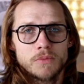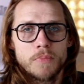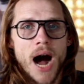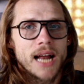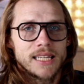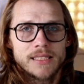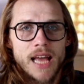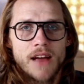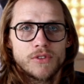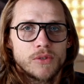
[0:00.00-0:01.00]
bodies
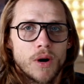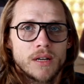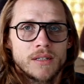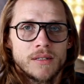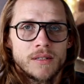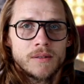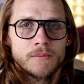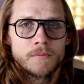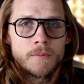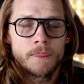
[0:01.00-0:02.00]
everyone.
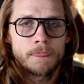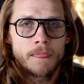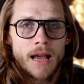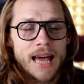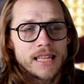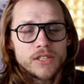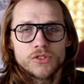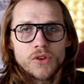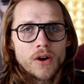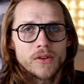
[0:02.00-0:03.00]
I think he's
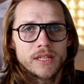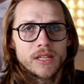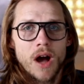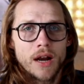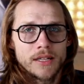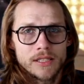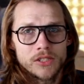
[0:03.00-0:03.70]
stronger than Giannis.